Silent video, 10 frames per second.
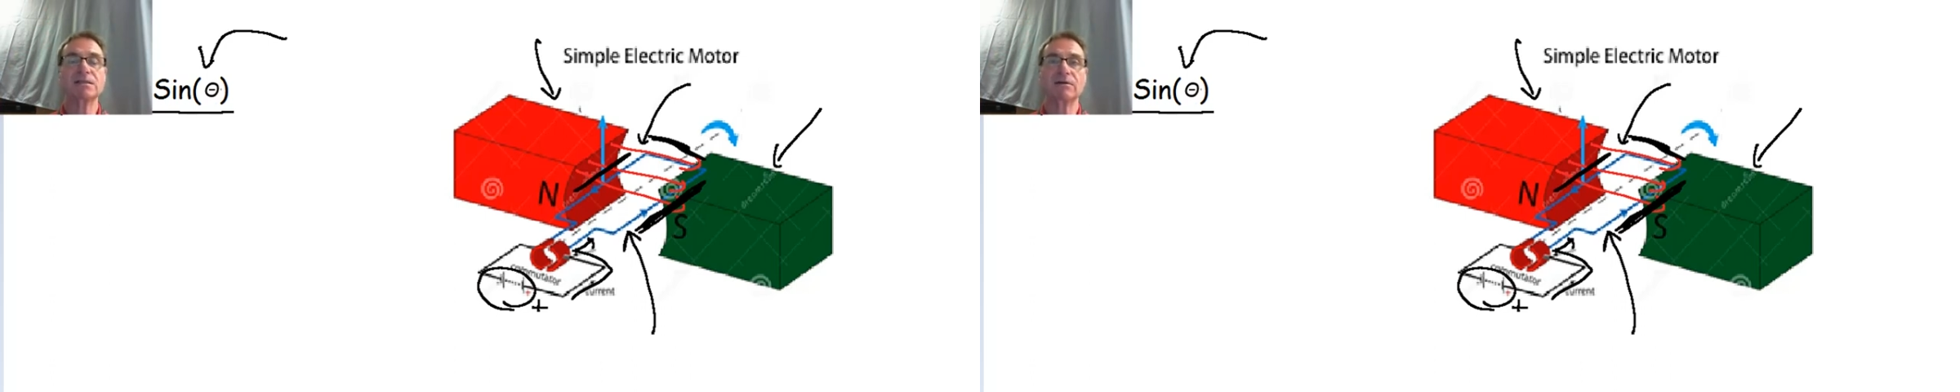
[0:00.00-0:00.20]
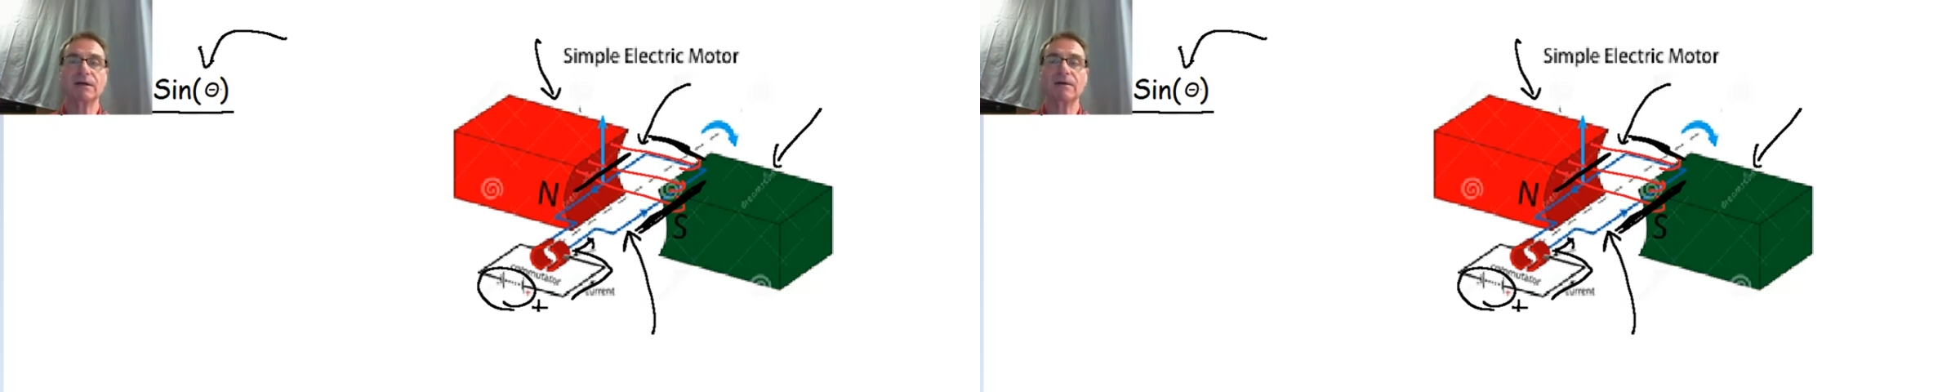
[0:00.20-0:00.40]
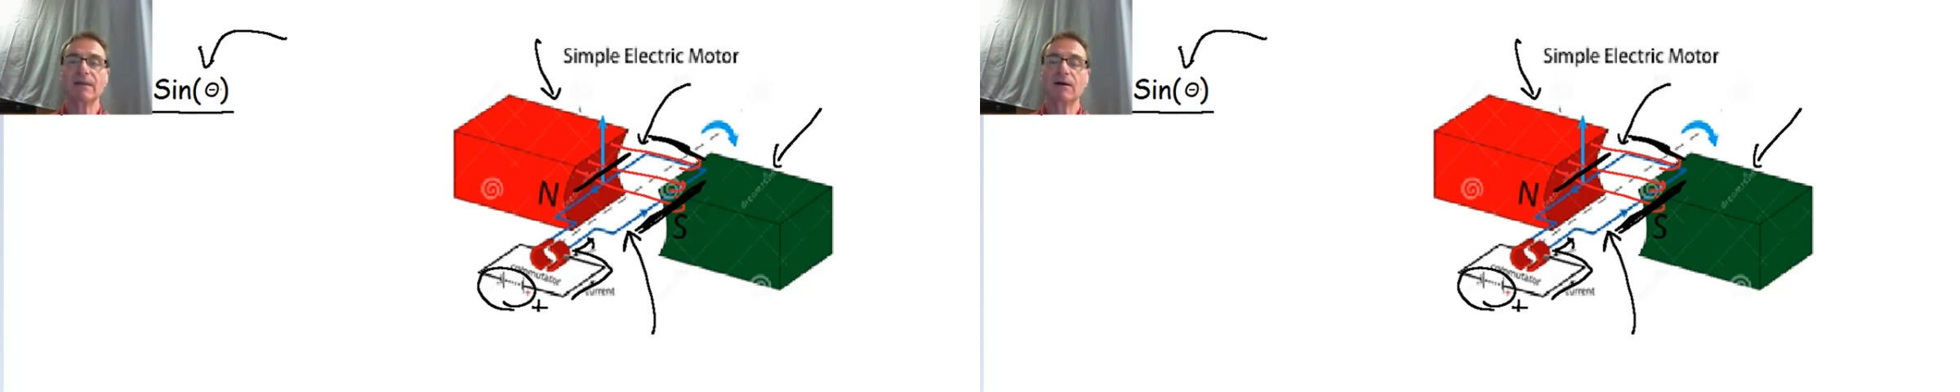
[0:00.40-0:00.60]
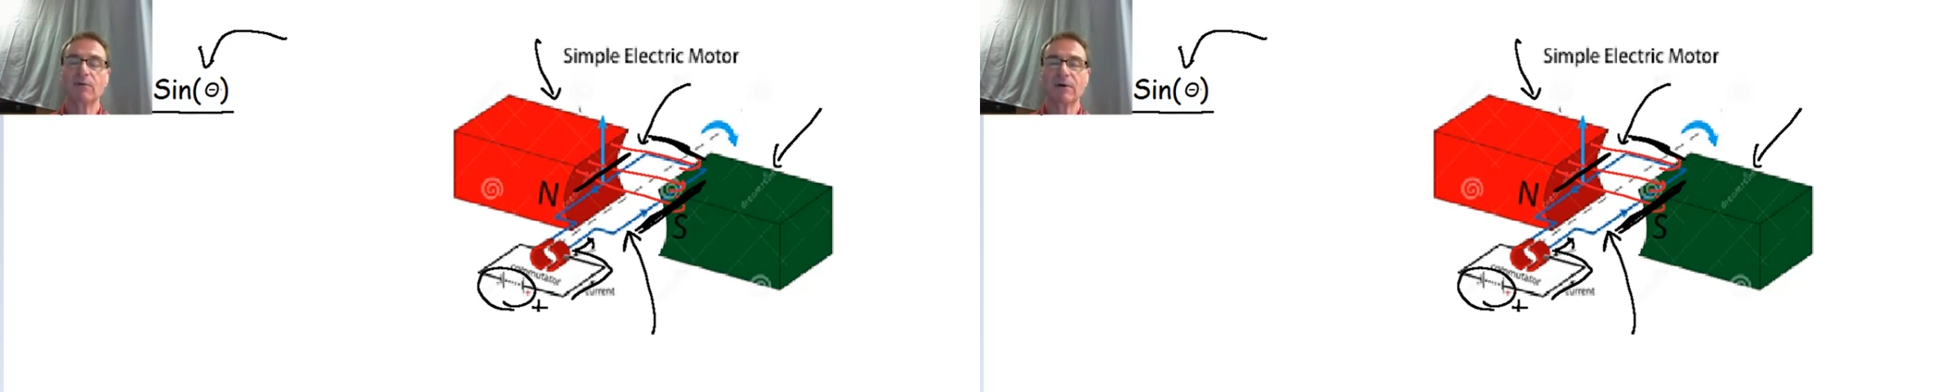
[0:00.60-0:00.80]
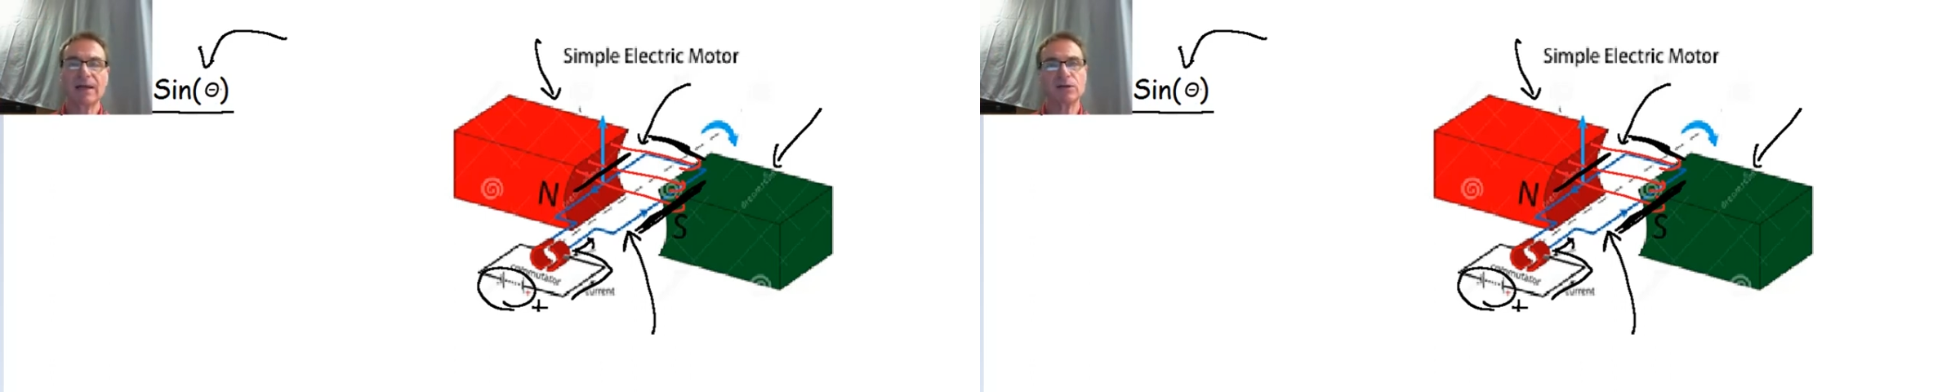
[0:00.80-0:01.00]
All right,
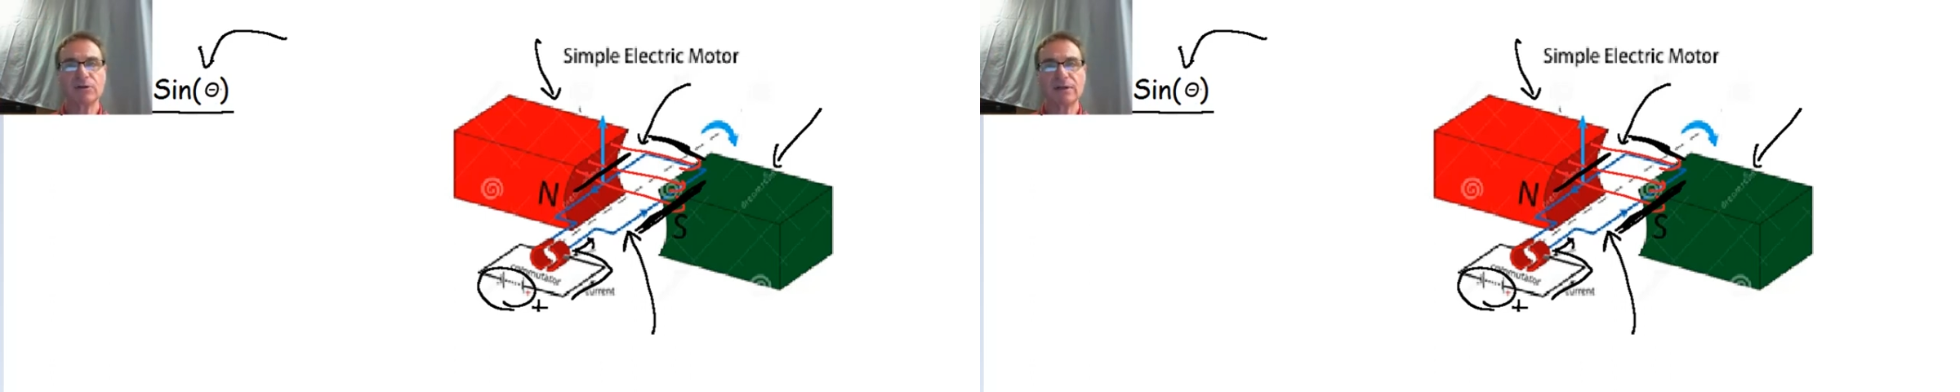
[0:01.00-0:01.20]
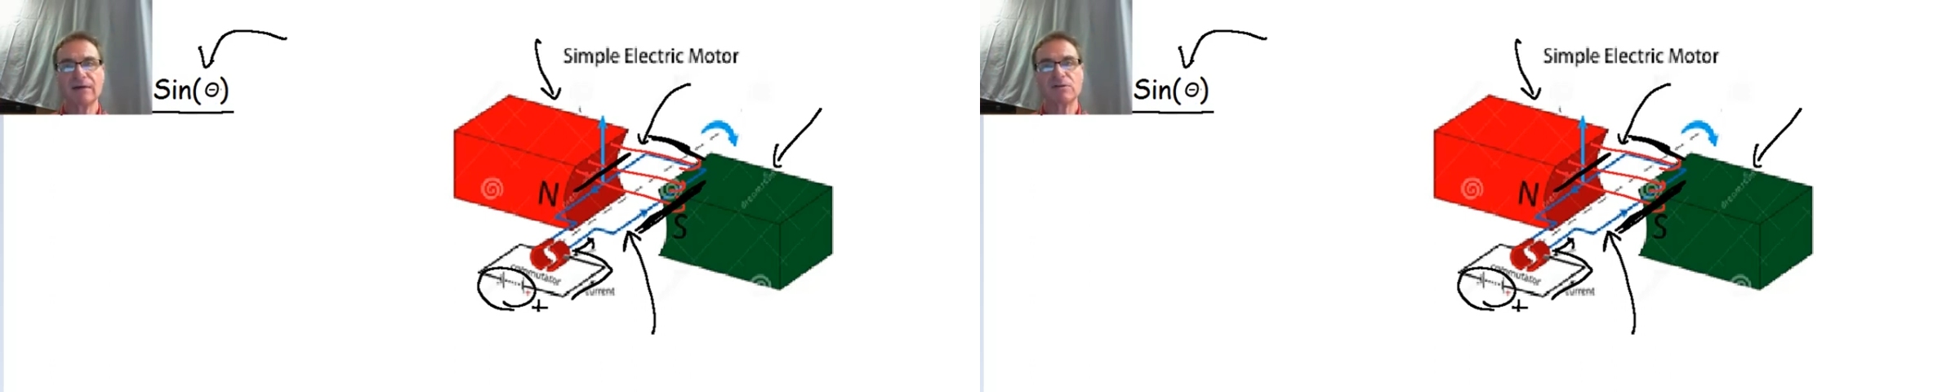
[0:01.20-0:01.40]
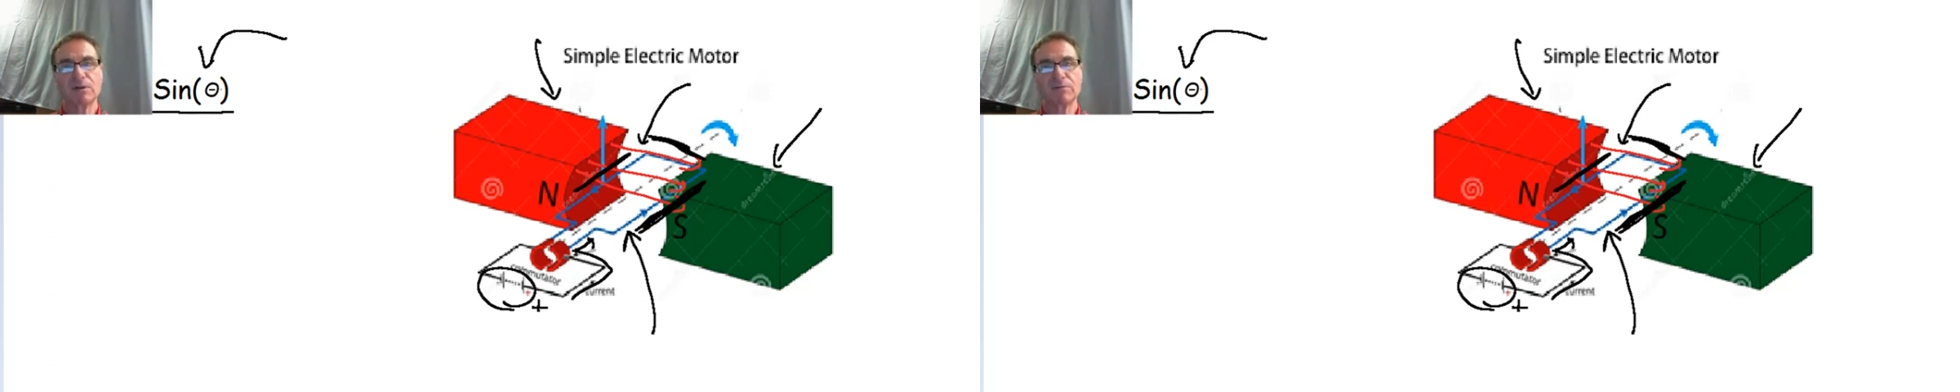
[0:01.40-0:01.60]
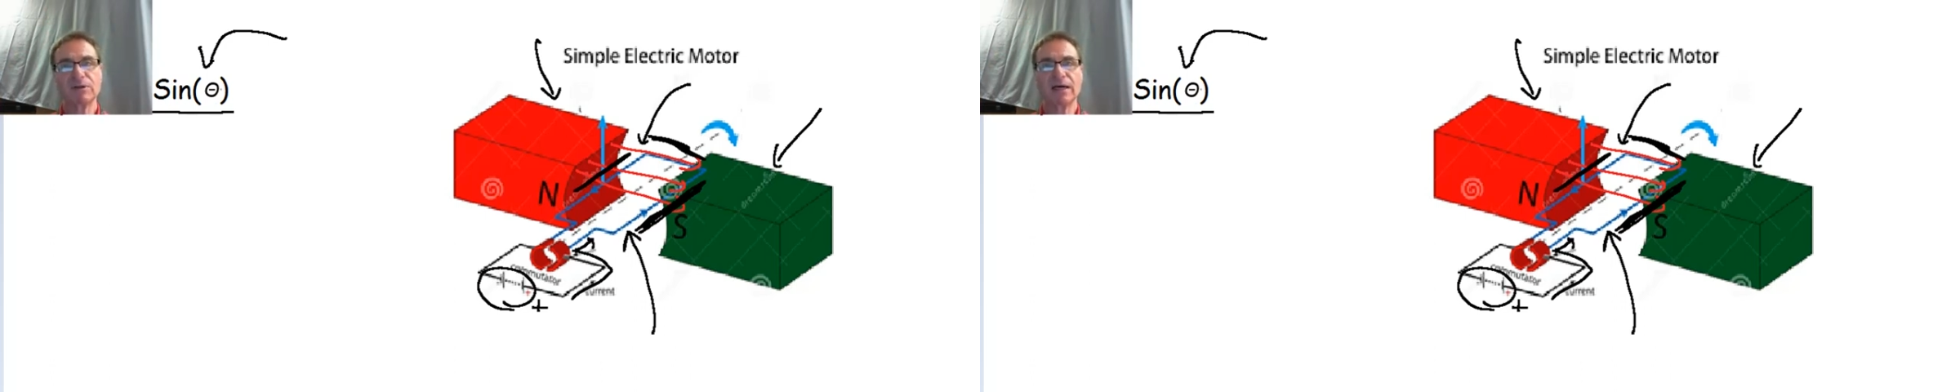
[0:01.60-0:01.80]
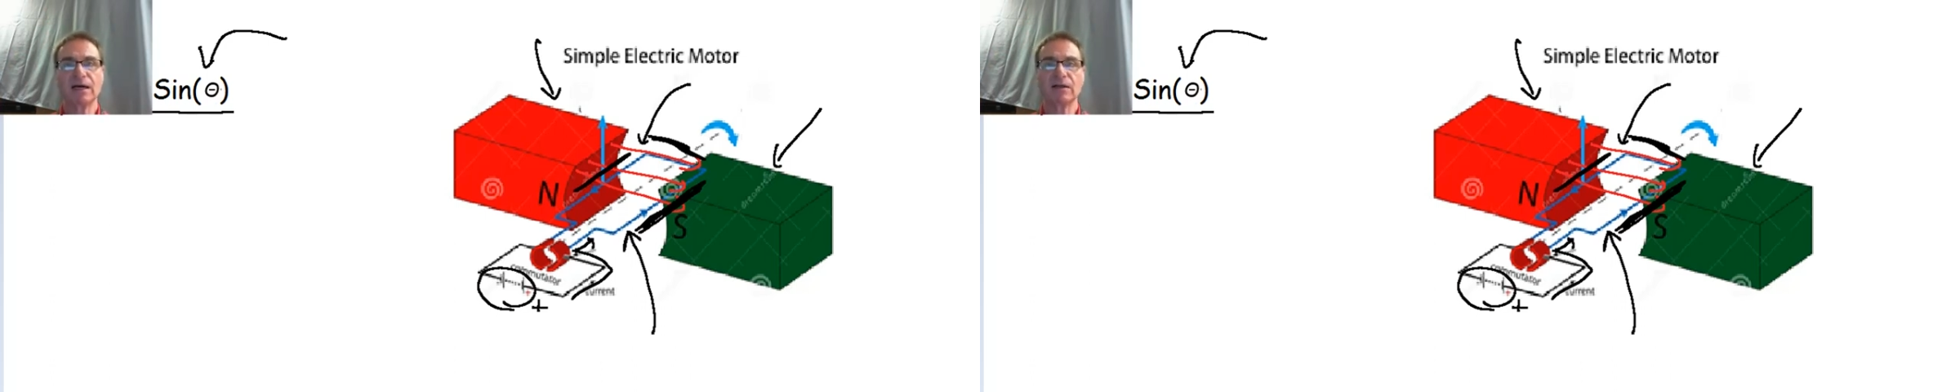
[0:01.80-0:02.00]
we're going to actually have something
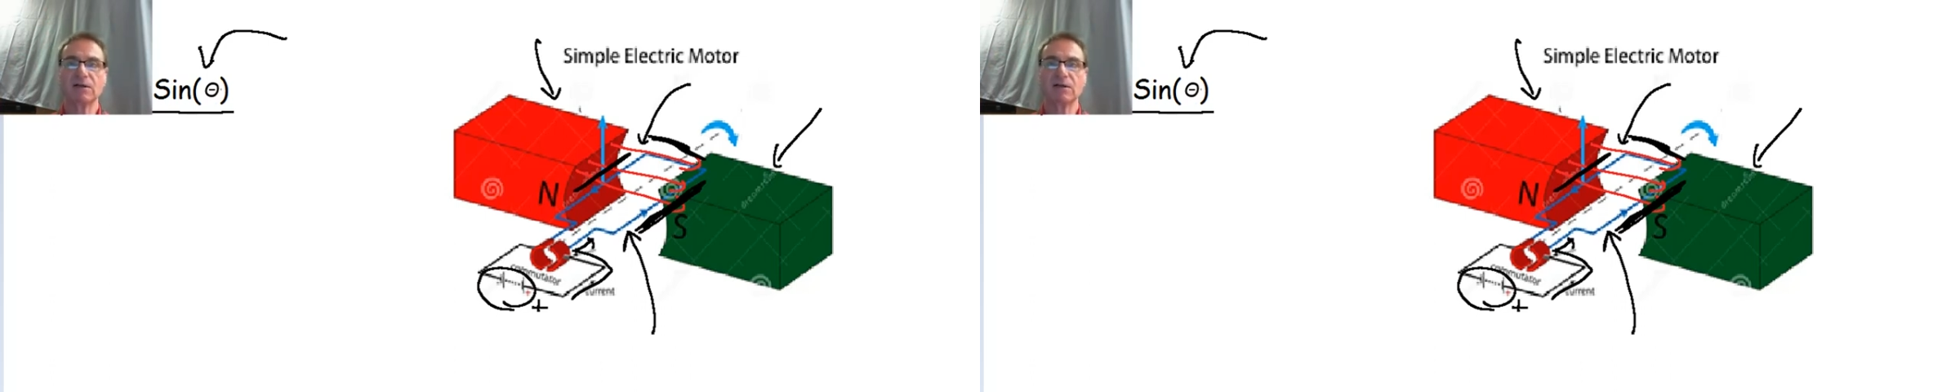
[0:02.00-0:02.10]
that